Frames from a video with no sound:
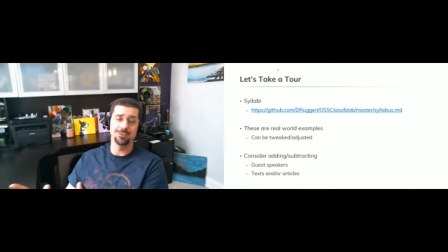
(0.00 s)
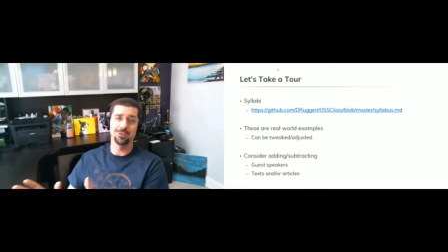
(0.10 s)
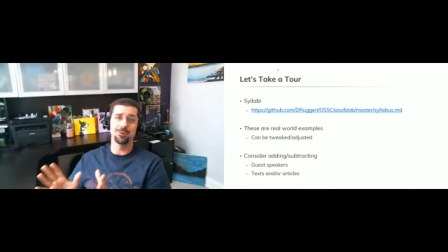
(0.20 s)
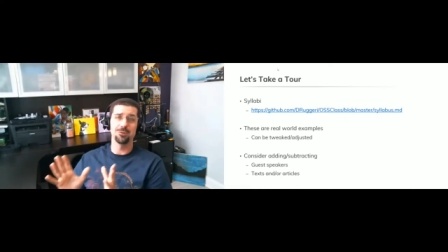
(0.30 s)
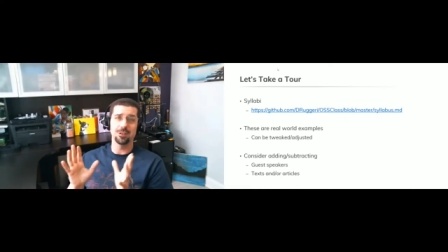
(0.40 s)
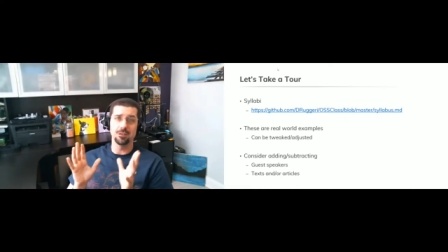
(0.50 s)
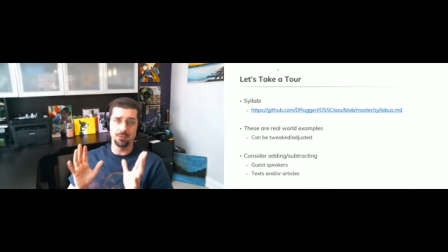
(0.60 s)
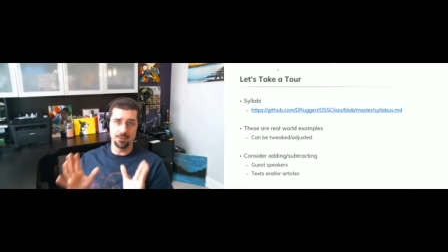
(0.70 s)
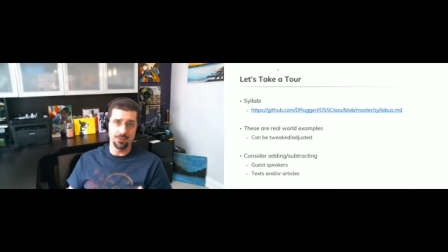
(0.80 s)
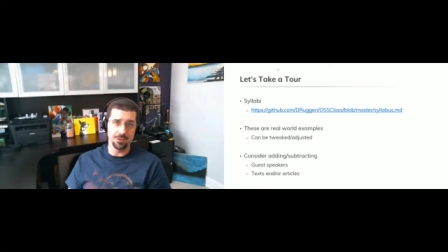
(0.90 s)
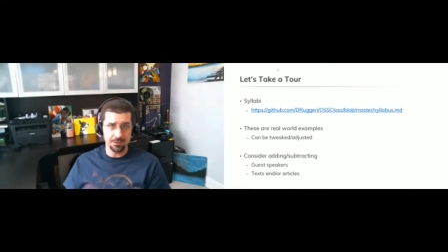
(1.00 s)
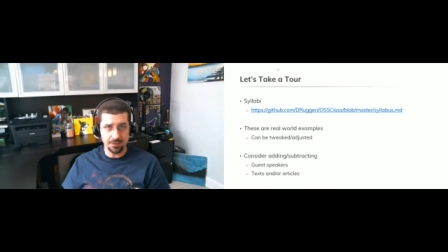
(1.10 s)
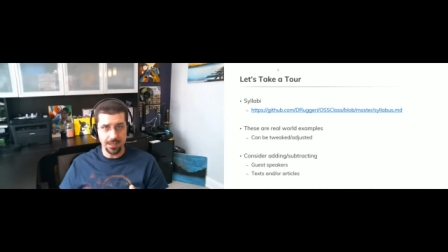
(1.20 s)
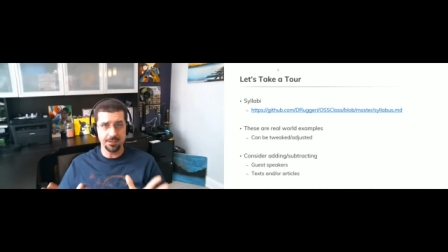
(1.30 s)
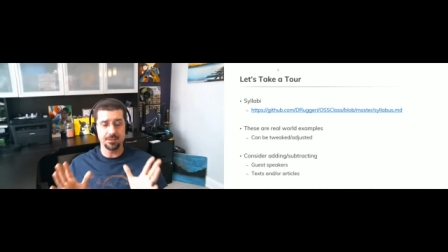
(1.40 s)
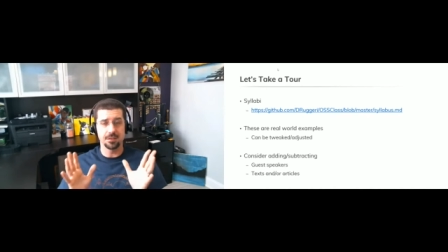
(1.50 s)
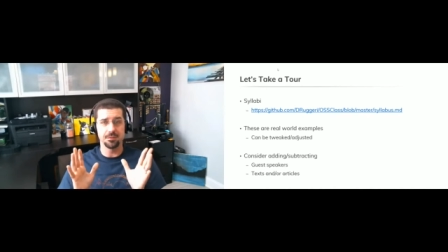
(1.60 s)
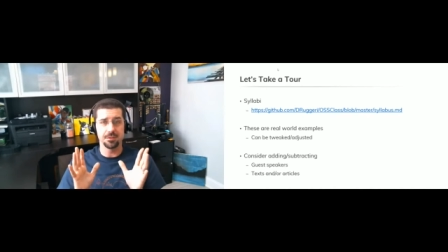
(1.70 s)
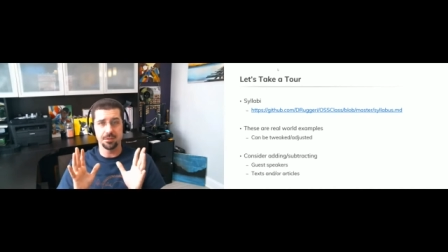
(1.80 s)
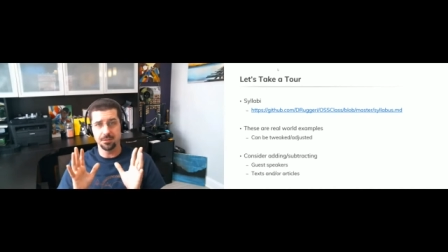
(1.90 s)
You're going to deliver this class and I
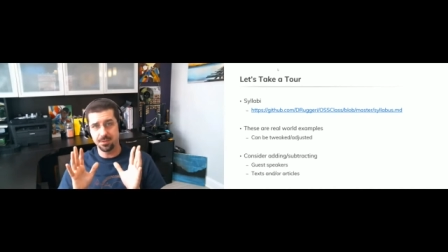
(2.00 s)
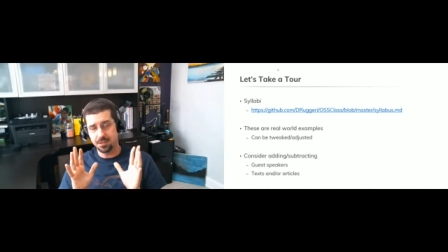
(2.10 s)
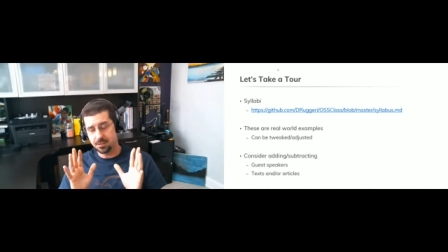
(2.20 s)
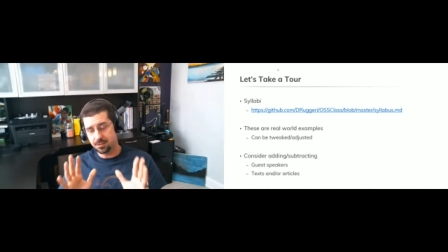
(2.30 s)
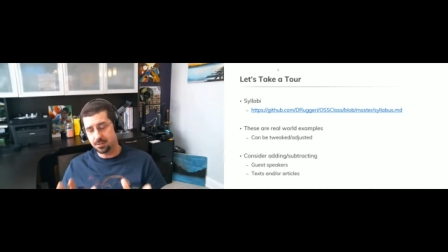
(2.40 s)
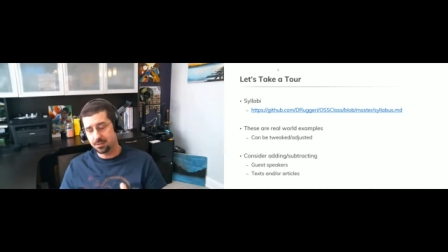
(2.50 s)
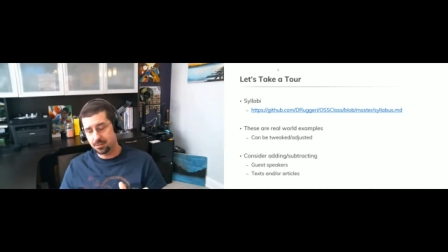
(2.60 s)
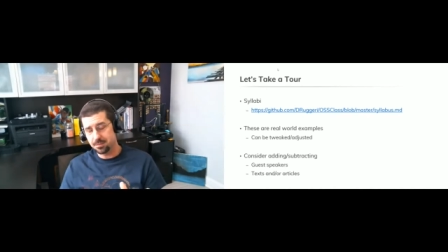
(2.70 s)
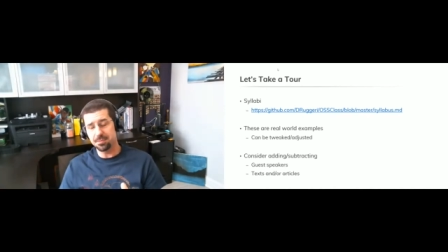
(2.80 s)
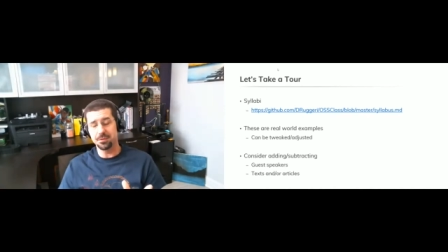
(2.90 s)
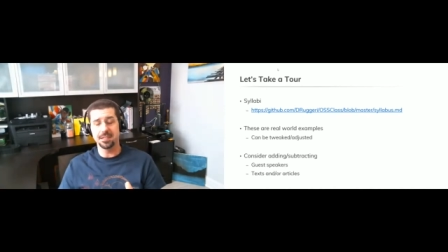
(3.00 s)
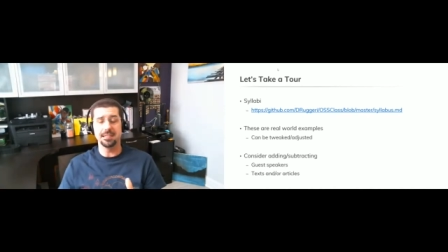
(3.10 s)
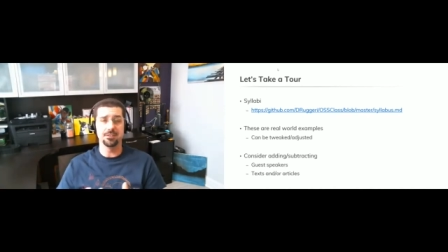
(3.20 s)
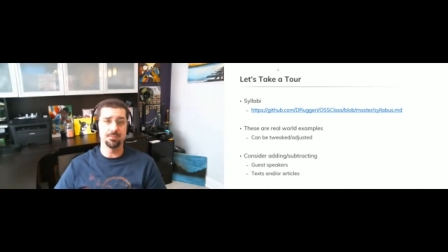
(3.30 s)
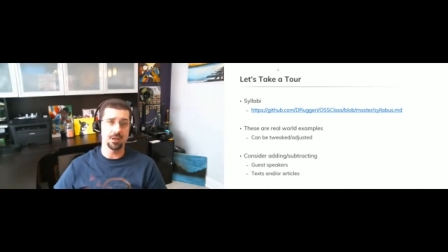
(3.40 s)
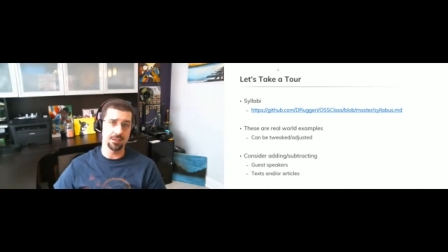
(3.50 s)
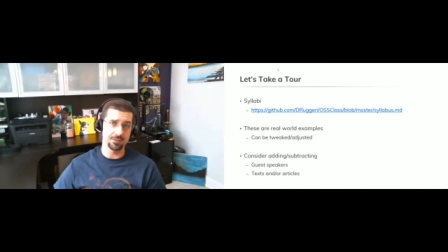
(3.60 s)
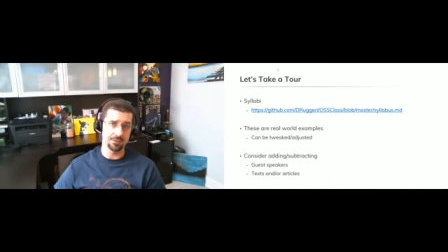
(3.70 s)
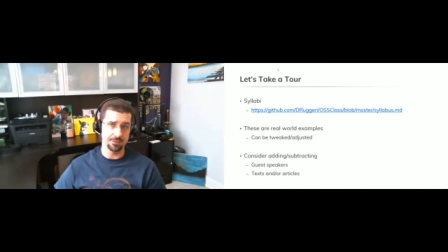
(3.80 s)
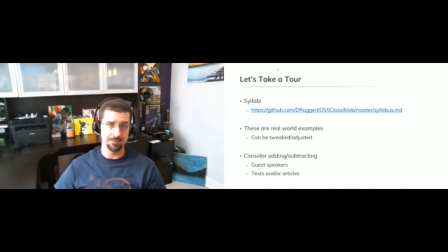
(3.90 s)
want it to be as a simple and easy
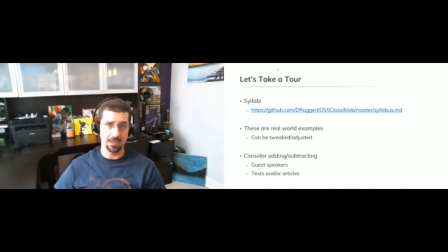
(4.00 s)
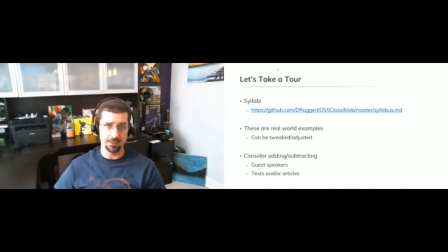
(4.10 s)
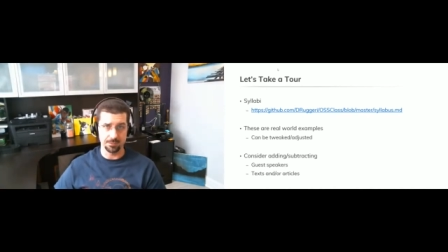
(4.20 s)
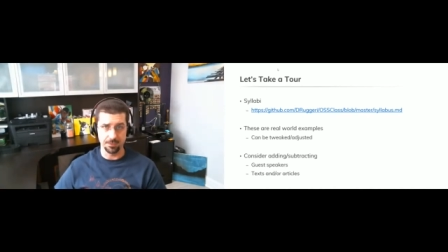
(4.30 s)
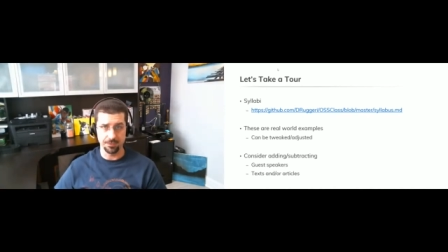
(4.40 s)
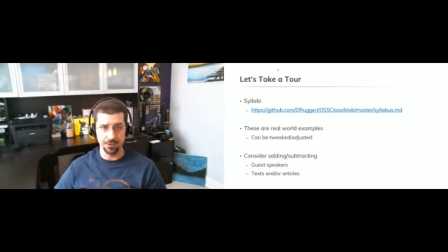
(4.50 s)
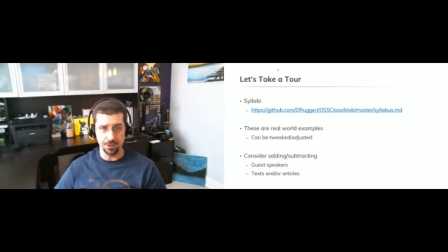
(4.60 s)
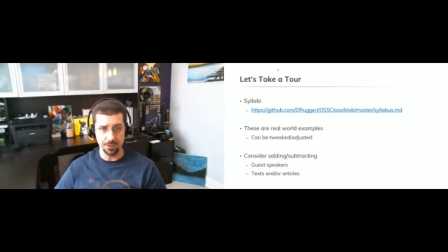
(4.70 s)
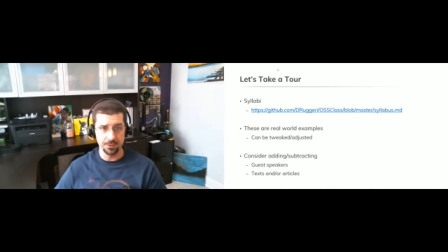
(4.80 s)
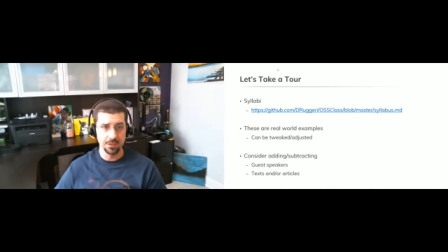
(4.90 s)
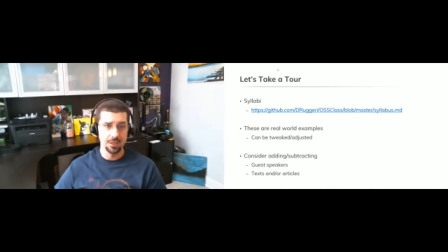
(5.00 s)
process as possible for you.